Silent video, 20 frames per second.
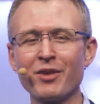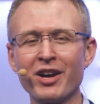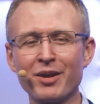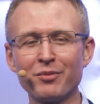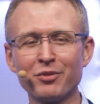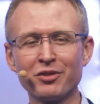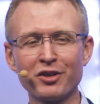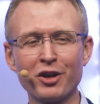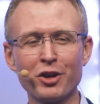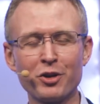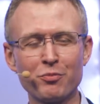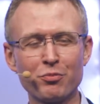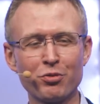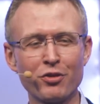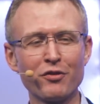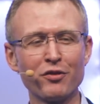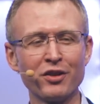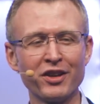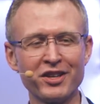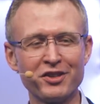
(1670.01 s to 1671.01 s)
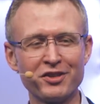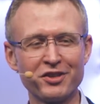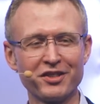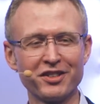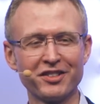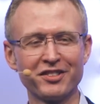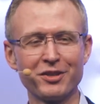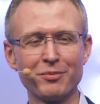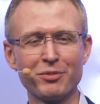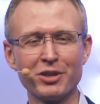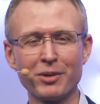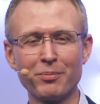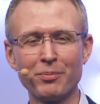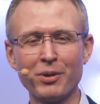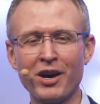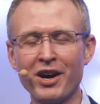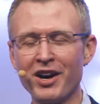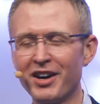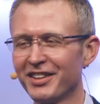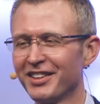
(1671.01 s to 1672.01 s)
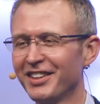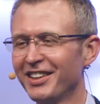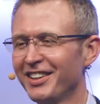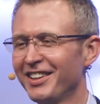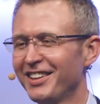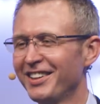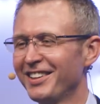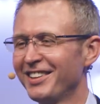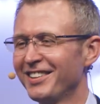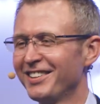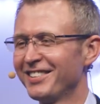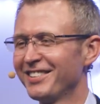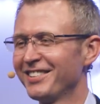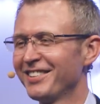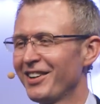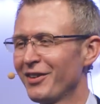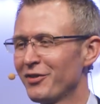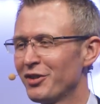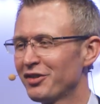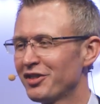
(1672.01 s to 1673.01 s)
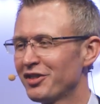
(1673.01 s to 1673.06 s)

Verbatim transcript: I am so privileged to be a part of the